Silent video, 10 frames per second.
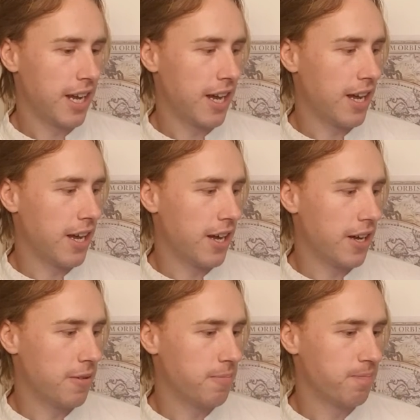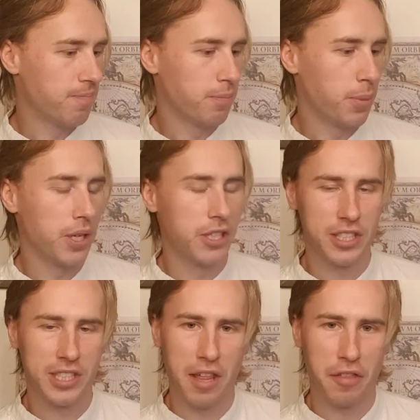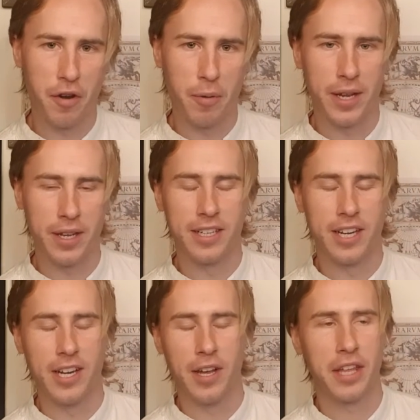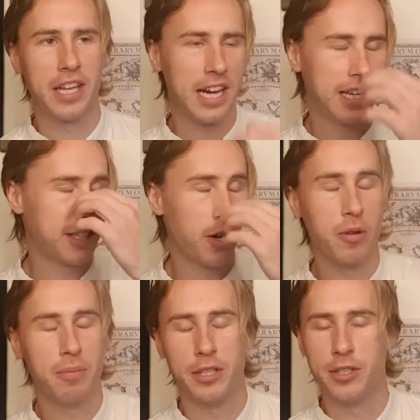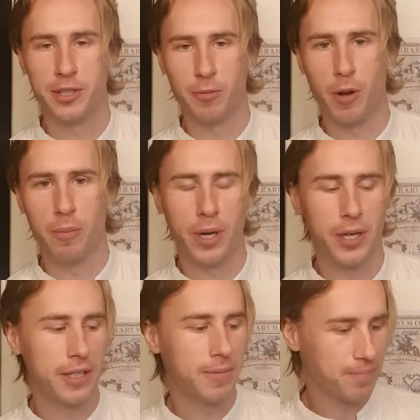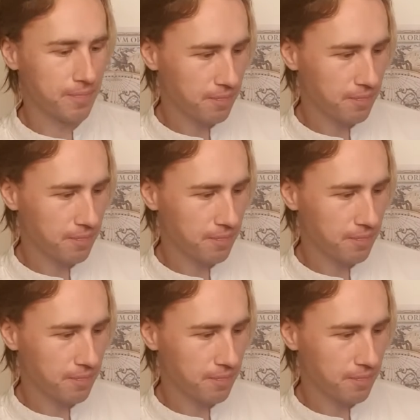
but just get through it. I think I had to hold my nose at one point